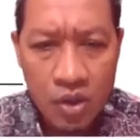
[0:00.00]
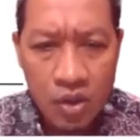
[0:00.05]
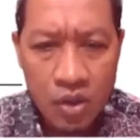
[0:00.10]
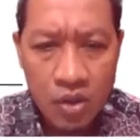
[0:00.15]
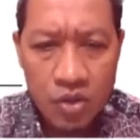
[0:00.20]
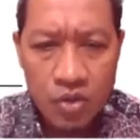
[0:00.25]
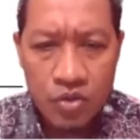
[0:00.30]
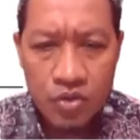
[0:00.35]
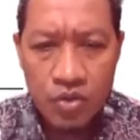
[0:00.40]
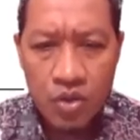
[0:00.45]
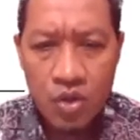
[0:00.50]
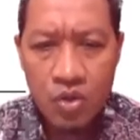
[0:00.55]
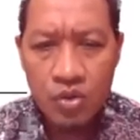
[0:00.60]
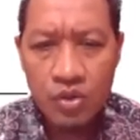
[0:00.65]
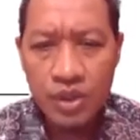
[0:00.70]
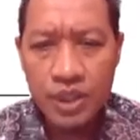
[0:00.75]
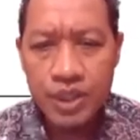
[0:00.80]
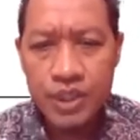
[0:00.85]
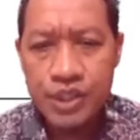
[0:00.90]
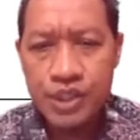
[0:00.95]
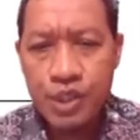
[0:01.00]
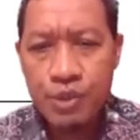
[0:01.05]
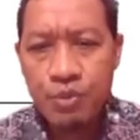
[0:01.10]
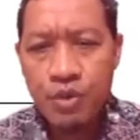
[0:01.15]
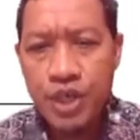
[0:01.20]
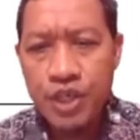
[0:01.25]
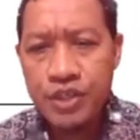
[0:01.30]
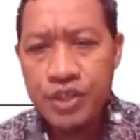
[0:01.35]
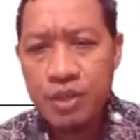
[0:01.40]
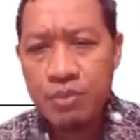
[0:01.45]
So the
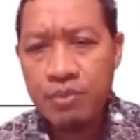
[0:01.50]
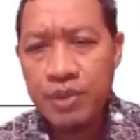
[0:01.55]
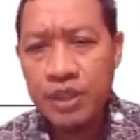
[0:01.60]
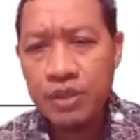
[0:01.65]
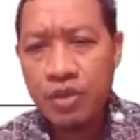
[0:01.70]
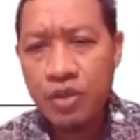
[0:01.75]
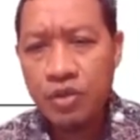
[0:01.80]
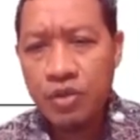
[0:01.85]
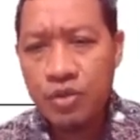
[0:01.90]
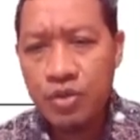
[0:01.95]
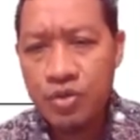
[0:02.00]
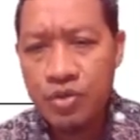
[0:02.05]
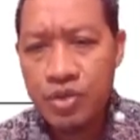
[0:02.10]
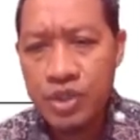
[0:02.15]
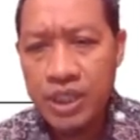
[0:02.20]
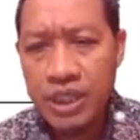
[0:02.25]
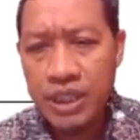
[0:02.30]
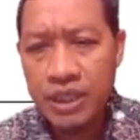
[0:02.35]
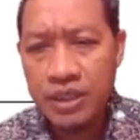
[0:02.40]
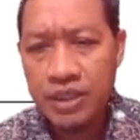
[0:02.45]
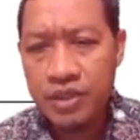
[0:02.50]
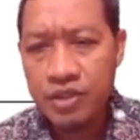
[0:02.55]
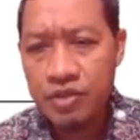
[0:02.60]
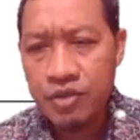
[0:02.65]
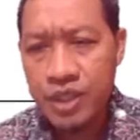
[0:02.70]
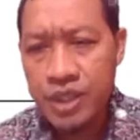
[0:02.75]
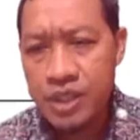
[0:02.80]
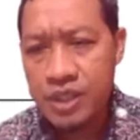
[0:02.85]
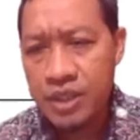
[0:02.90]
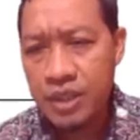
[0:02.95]
simulation method used in this
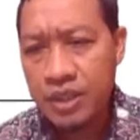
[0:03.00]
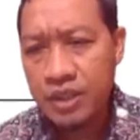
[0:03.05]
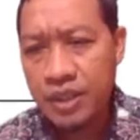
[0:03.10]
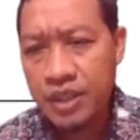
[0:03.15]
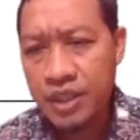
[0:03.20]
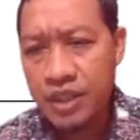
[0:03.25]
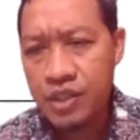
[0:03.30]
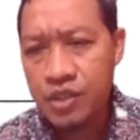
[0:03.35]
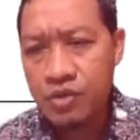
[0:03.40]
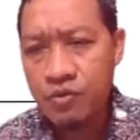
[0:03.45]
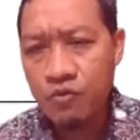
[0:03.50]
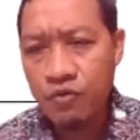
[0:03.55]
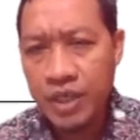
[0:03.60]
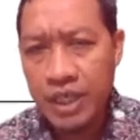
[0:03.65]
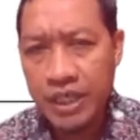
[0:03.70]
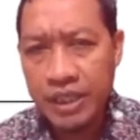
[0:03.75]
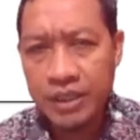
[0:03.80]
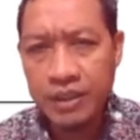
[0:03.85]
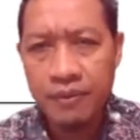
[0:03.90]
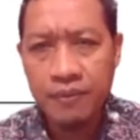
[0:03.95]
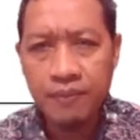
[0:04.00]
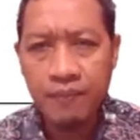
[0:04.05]
research is valid.